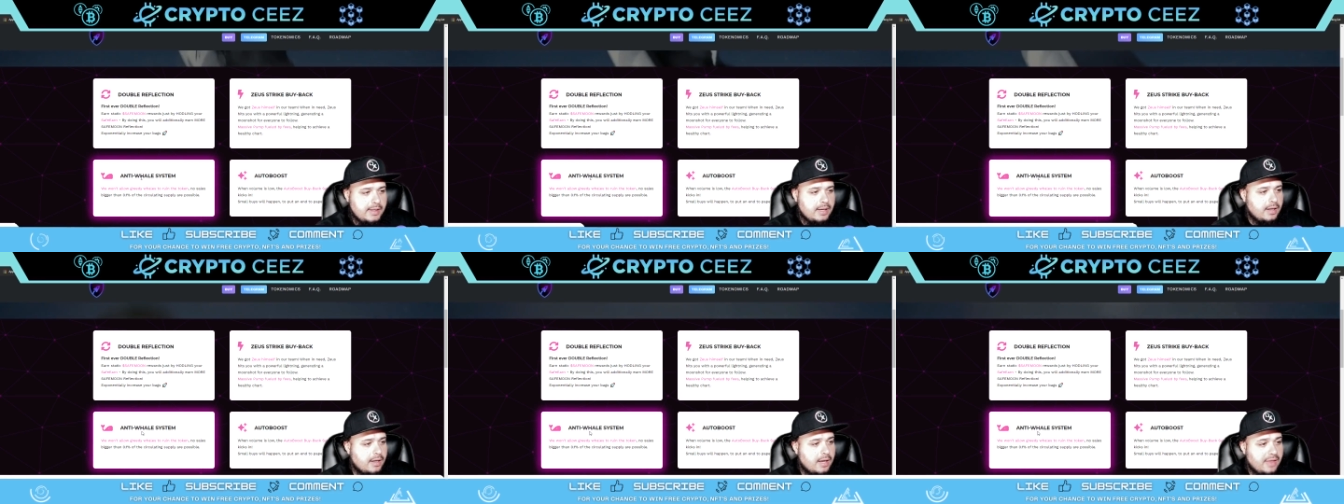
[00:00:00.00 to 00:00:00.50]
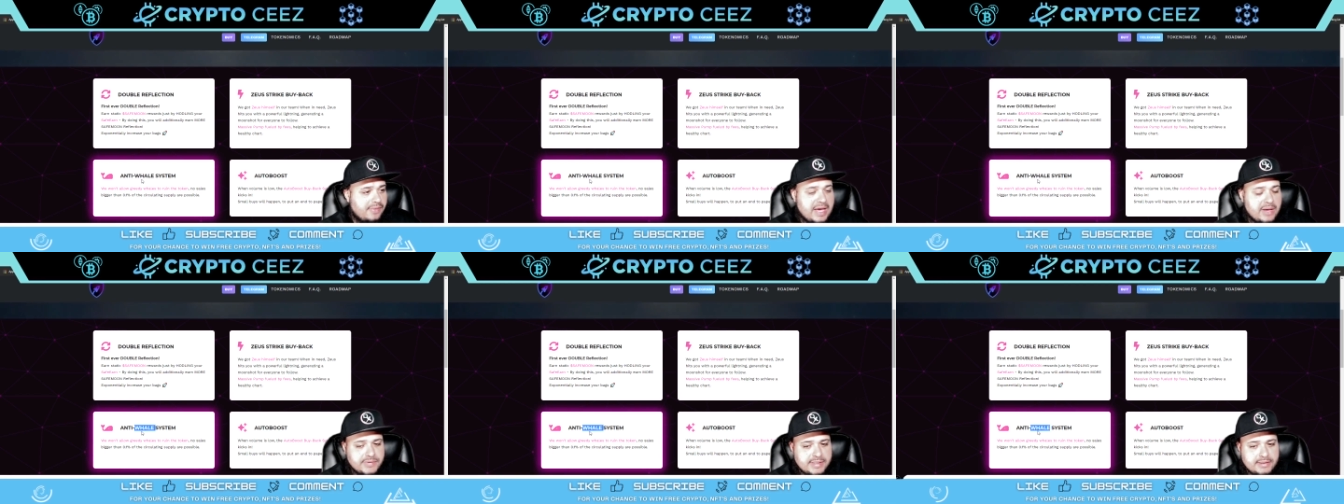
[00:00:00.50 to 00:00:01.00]

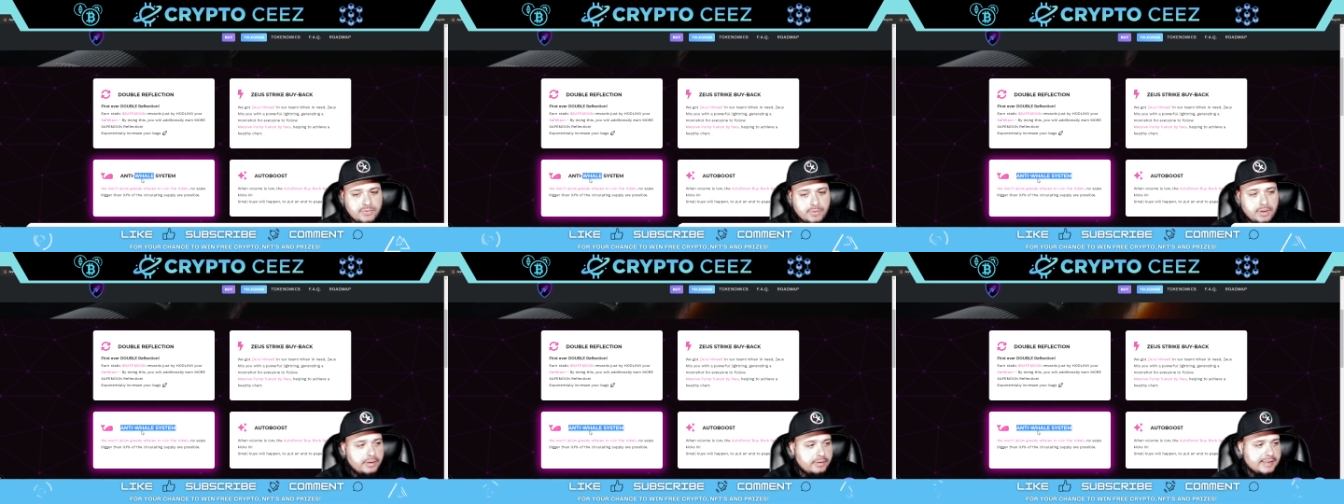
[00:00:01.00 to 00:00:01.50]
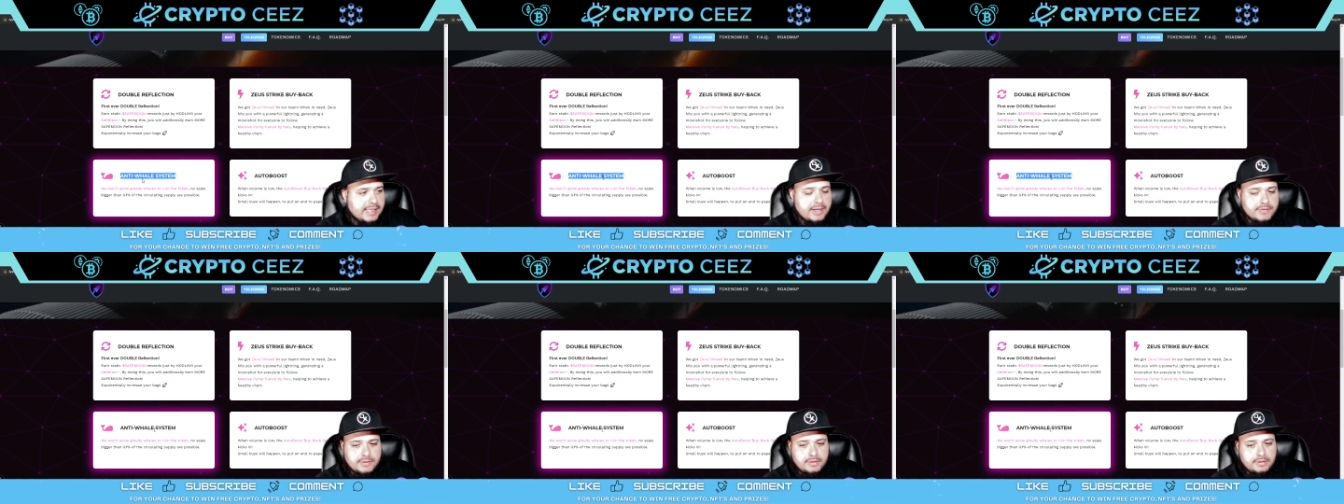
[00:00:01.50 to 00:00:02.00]
1,000 into
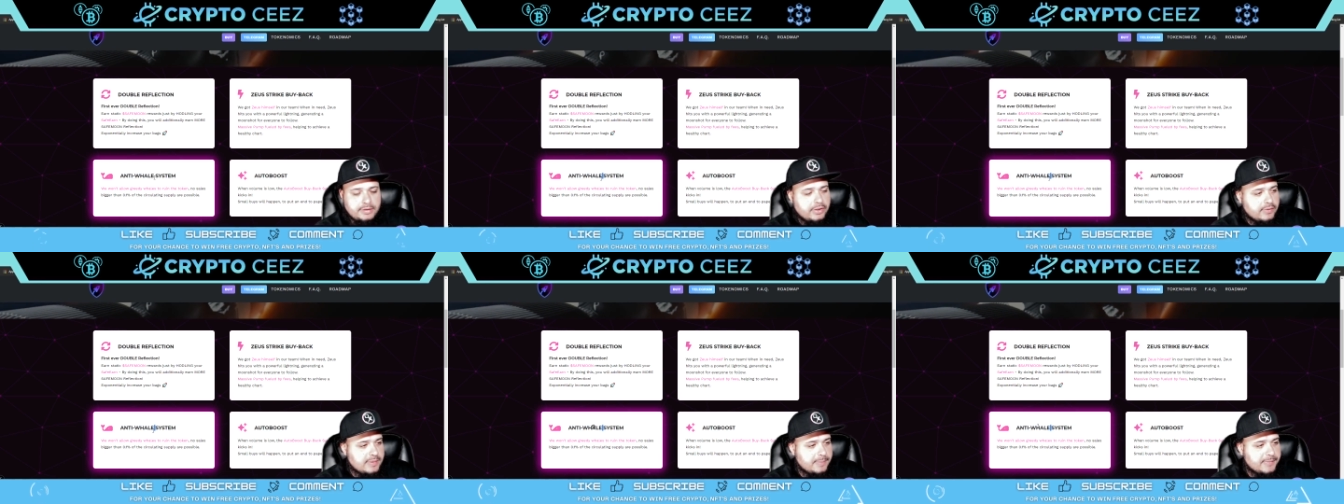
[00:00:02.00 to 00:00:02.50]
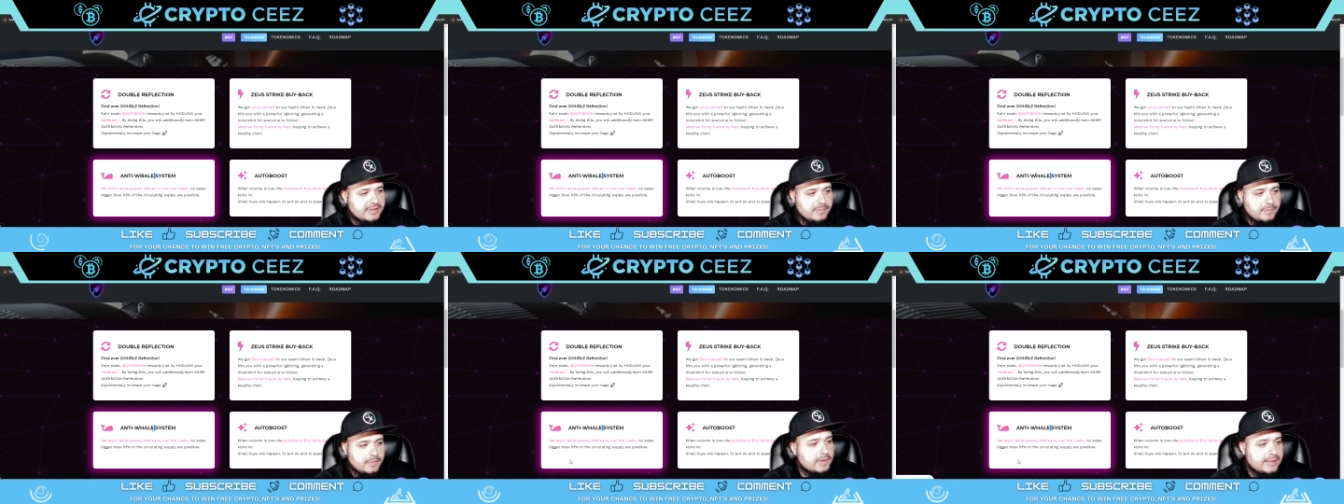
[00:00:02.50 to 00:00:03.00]
100,000, something
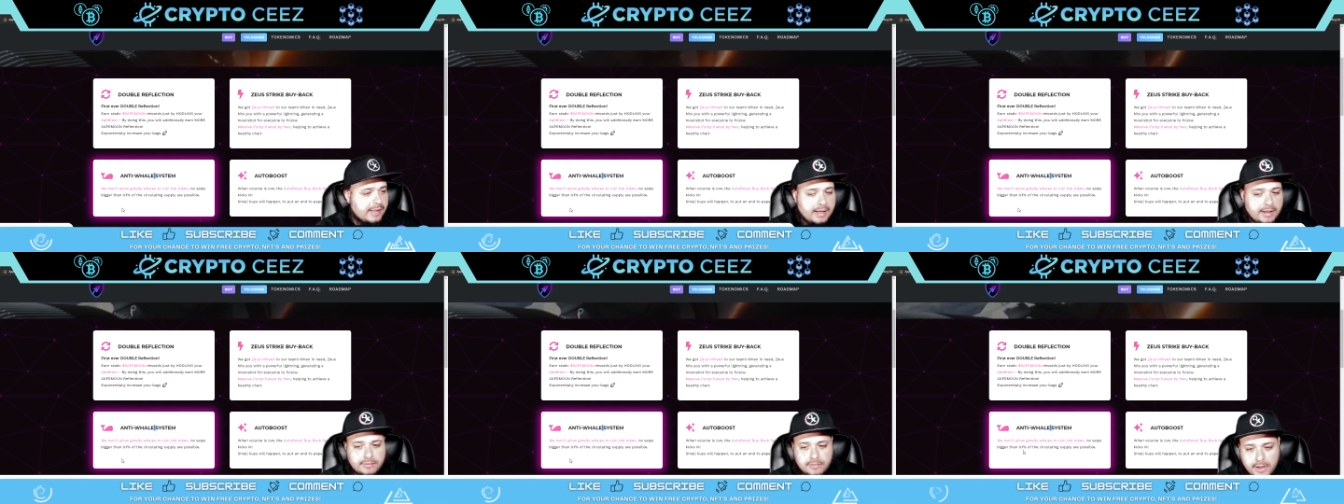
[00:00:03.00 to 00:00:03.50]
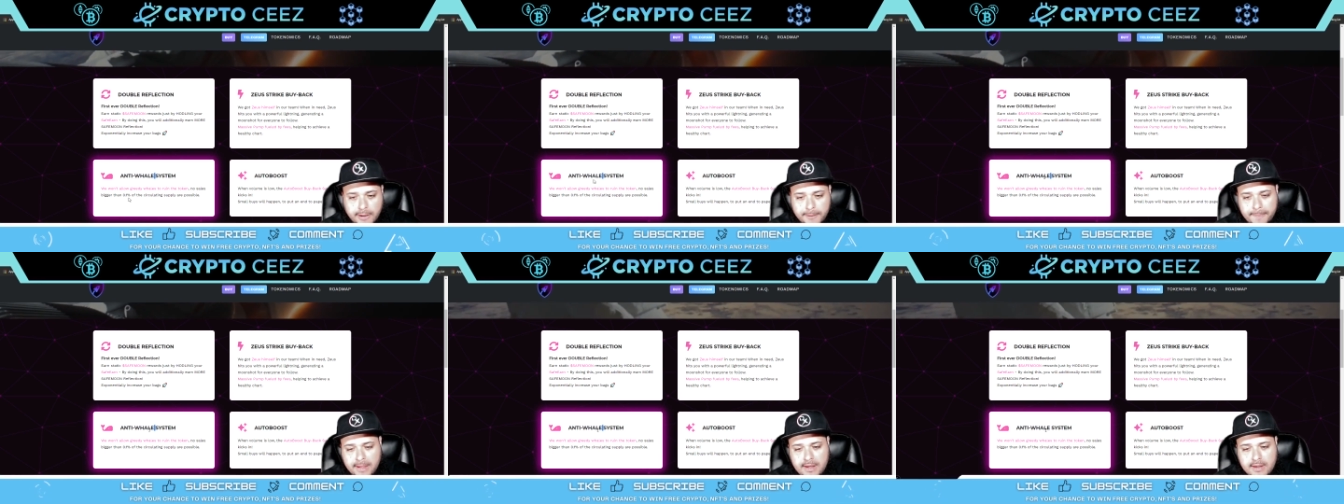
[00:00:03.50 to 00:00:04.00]
similar to that, right?
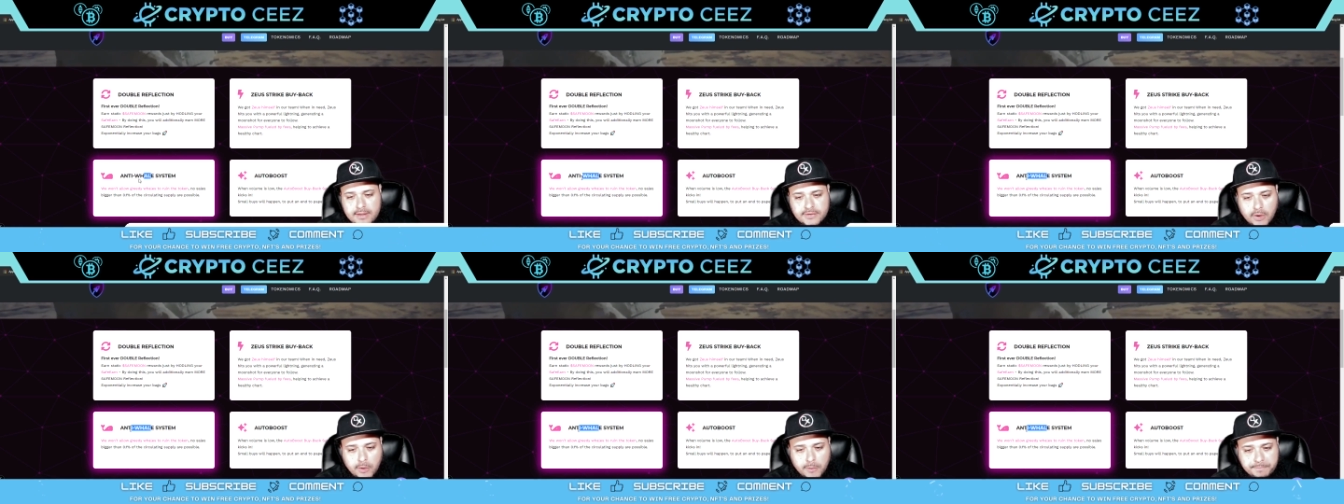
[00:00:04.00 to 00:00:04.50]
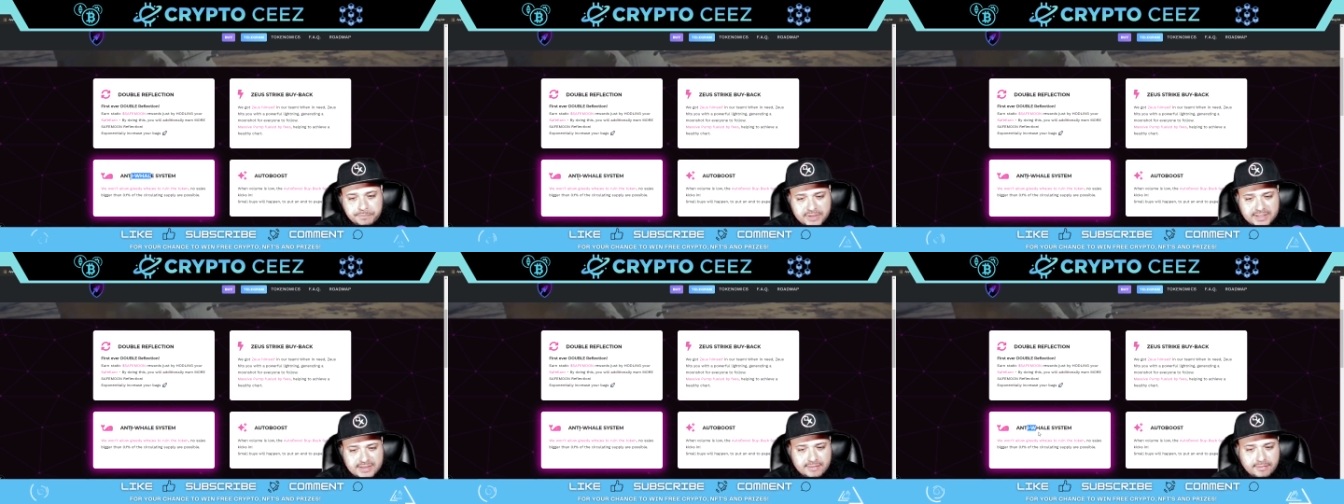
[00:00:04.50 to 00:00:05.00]
So
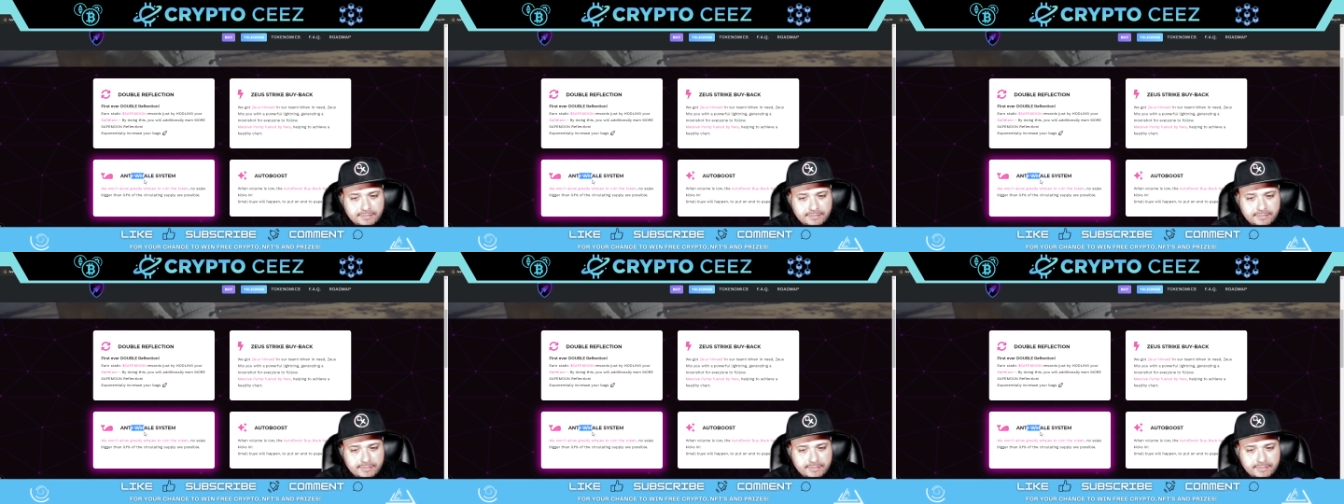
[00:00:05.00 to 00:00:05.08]
this